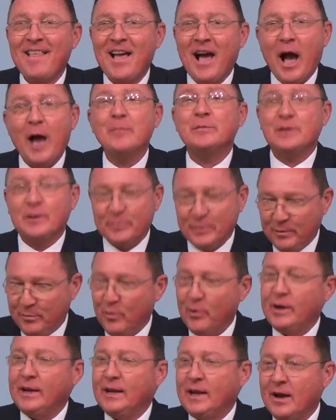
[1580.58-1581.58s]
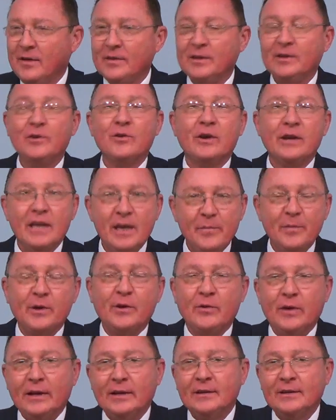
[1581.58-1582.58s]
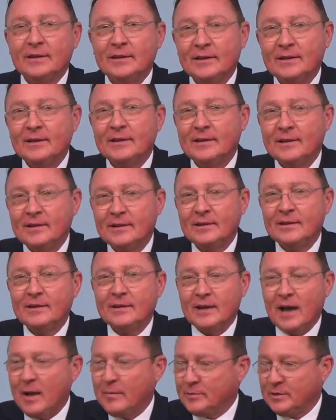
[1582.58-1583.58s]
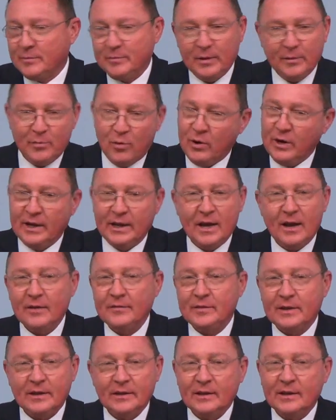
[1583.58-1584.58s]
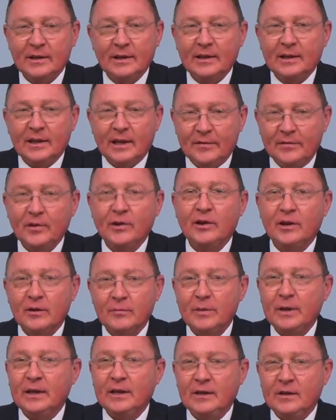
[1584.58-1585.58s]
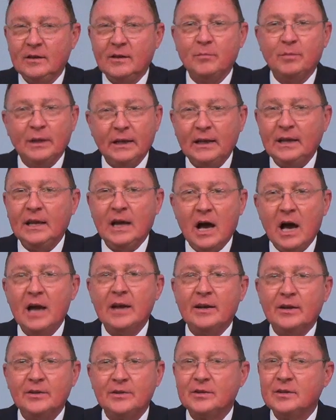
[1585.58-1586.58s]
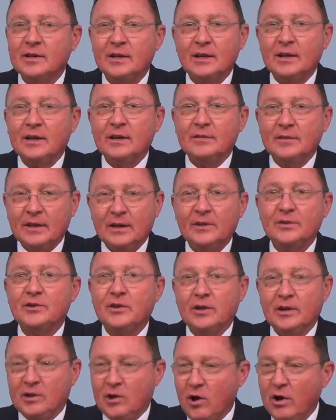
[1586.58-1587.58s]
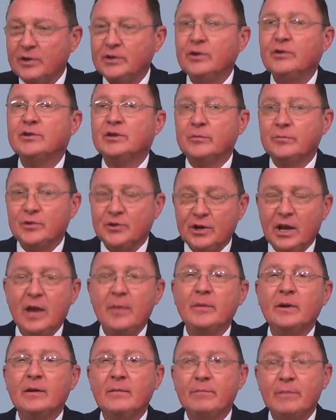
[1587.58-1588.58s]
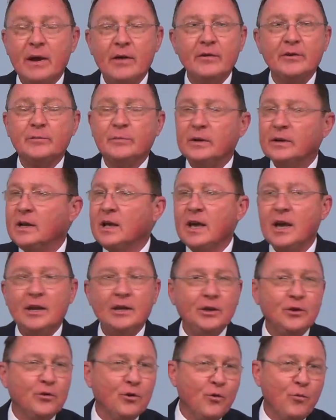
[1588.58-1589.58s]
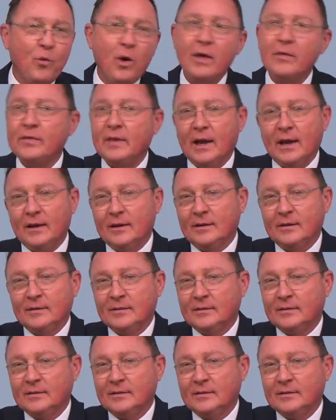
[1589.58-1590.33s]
I'm simply pointing out that you're a hypocrite. I'm simply pointing out that if you're going to be completely honest, then it's going to cause you some shame and embarrassment, and you don't want that.